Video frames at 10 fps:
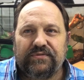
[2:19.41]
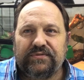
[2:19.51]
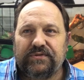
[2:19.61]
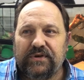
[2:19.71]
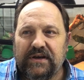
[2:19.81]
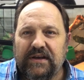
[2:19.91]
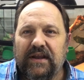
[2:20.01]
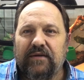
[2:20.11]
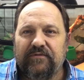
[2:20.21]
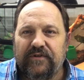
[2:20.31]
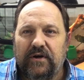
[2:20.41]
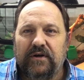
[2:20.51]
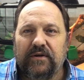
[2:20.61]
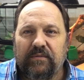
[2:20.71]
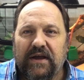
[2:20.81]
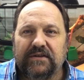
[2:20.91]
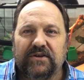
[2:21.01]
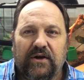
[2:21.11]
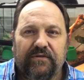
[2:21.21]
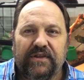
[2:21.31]
pretty damn far, about
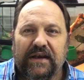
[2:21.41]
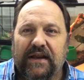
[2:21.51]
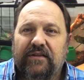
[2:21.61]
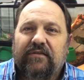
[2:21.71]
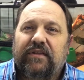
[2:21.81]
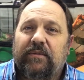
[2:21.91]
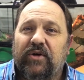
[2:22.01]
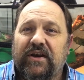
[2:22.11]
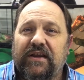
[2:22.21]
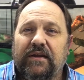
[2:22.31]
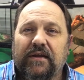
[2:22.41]
half the length of their body.